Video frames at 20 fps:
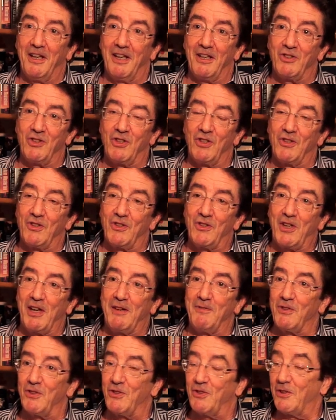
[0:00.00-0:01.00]
And she
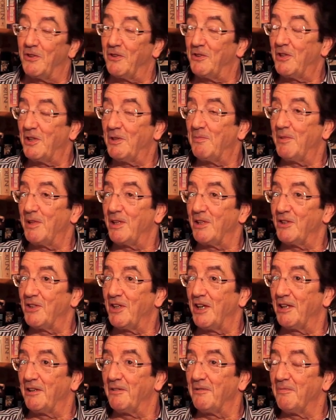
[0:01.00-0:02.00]
discovers that this is being
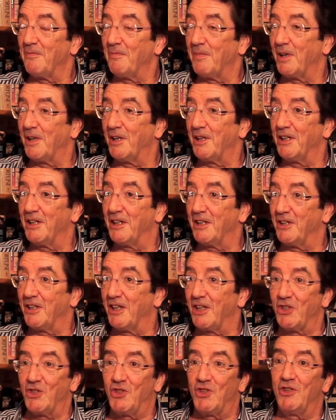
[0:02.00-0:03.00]
done by a
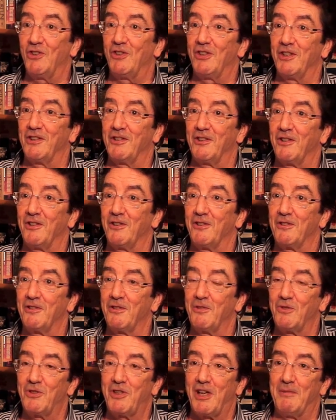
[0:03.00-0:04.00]
Nigerian girl
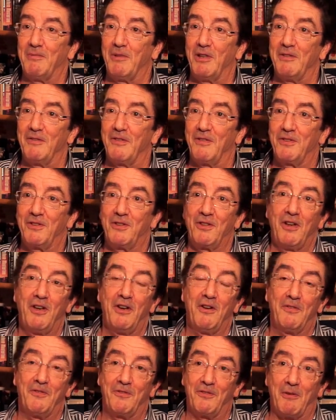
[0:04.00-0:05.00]
who's come over
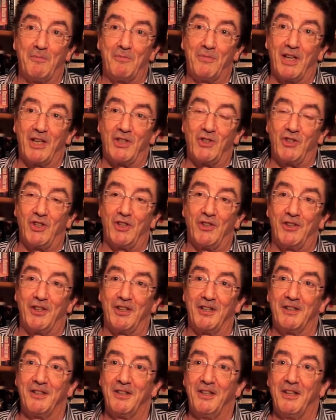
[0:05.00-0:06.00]
from
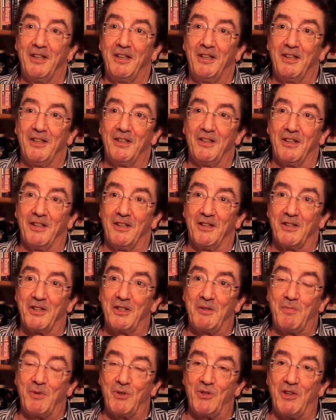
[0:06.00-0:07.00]
Nigeria
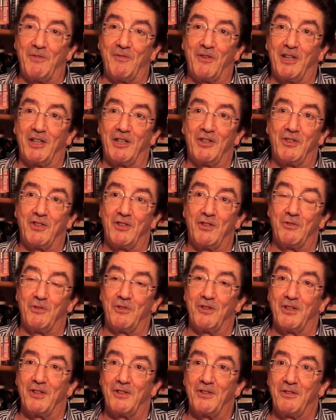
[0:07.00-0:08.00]
specifically to do
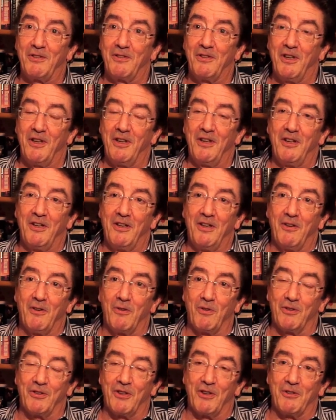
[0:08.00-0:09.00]
this,
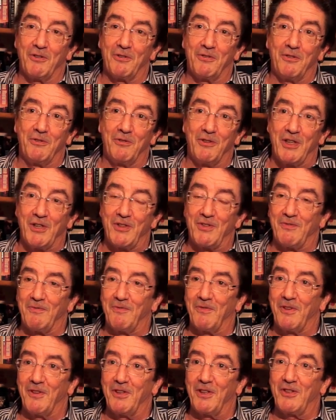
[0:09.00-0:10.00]
although the reason
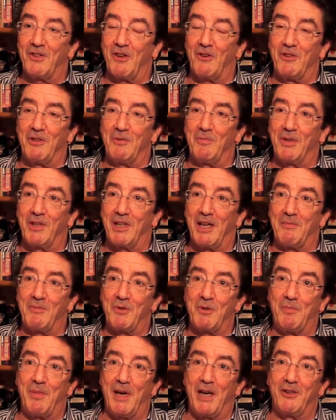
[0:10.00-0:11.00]
for this only
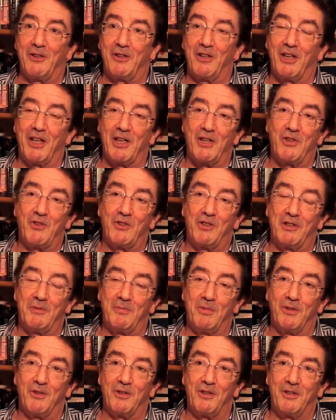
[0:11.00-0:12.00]
becomes apparent later in the
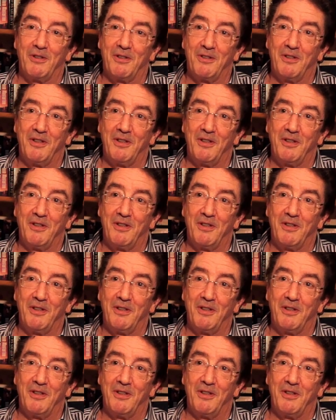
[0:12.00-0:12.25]
book.